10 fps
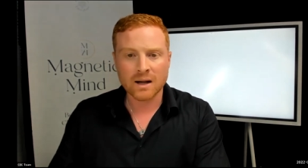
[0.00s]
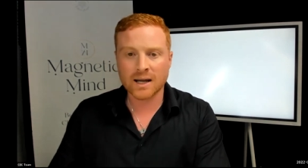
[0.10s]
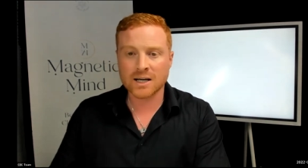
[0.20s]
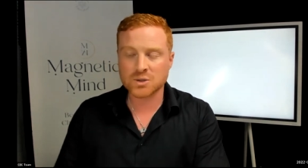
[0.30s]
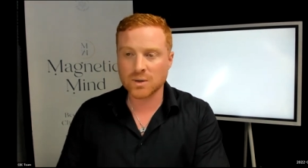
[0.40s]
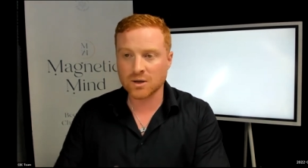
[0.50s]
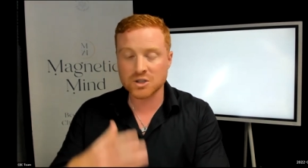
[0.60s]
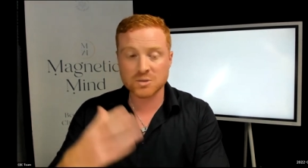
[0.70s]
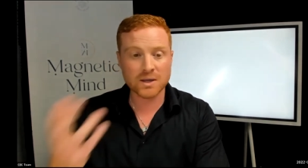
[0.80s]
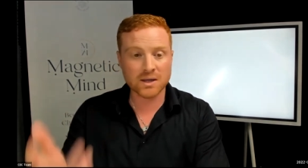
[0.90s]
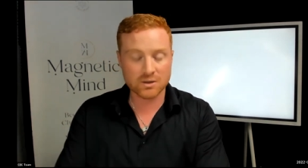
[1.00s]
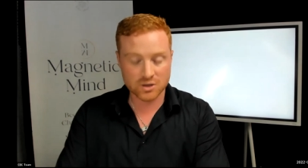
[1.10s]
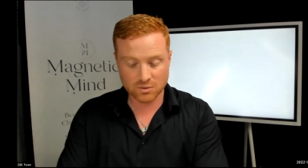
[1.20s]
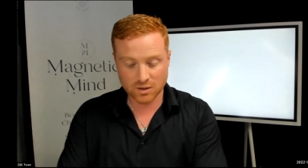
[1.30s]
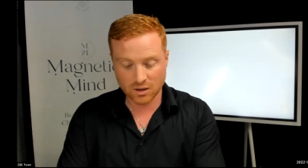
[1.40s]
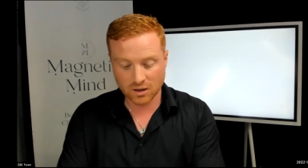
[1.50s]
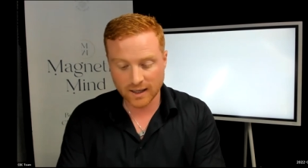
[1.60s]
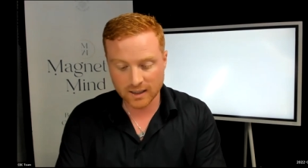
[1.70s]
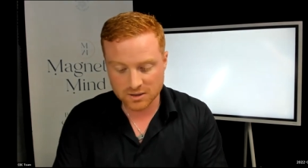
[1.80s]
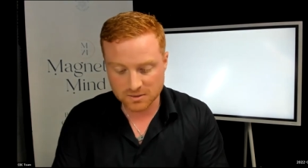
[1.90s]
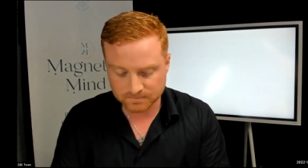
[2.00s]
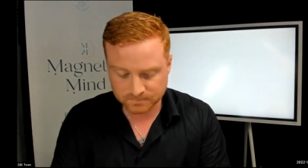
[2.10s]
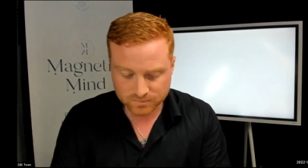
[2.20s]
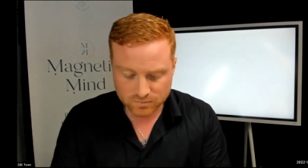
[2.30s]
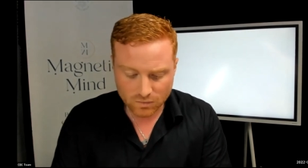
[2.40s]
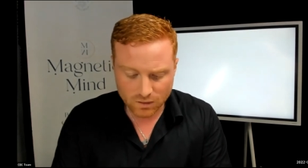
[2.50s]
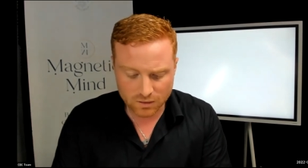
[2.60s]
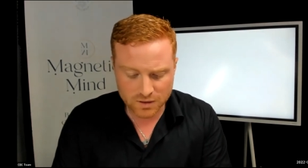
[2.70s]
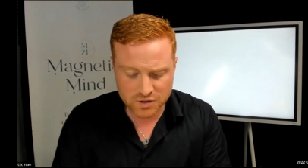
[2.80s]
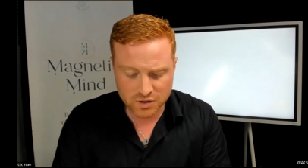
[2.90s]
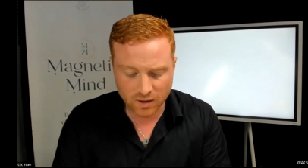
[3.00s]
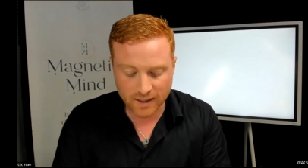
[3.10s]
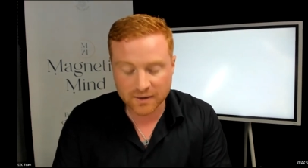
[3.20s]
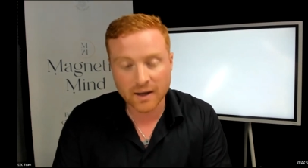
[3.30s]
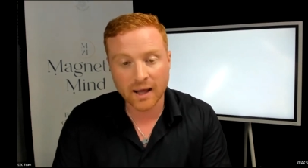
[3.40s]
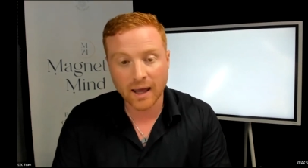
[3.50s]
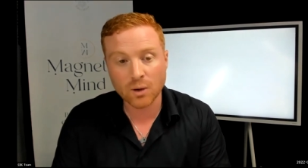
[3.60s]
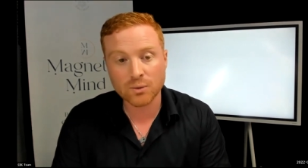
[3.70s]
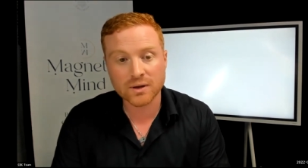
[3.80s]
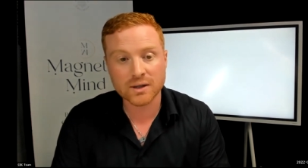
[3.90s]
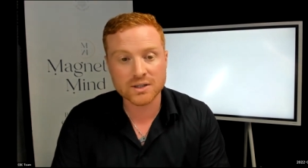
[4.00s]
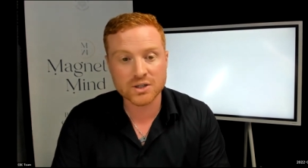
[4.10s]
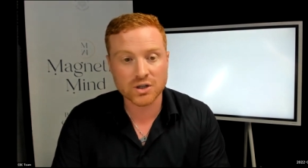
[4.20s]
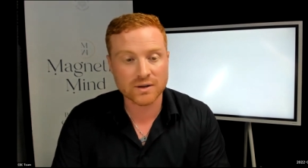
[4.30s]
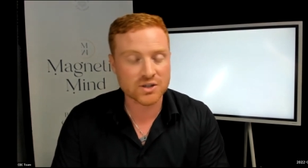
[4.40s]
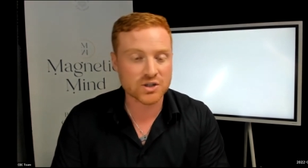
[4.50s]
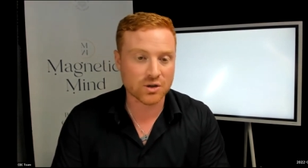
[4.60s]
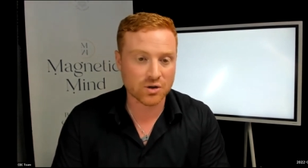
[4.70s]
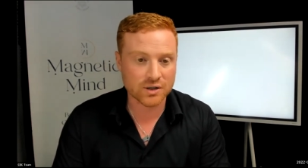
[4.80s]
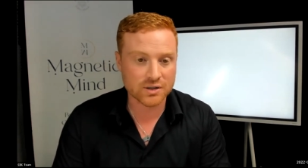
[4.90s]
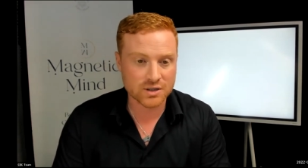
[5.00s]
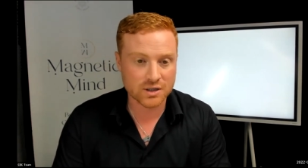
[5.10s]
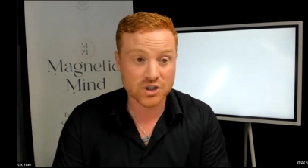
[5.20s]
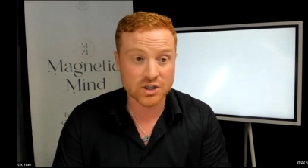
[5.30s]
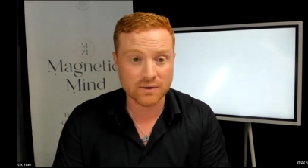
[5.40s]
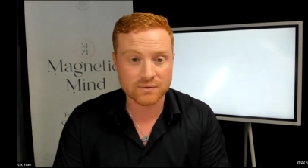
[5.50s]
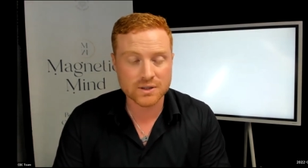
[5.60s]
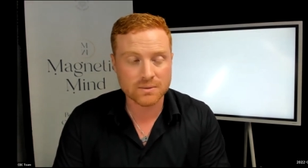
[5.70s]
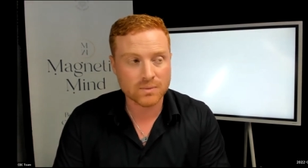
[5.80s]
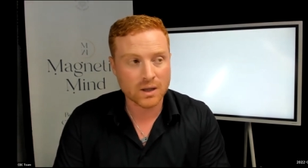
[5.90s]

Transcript: Last week, I was speaking to a client. This client had a health condition that she couldn't shift.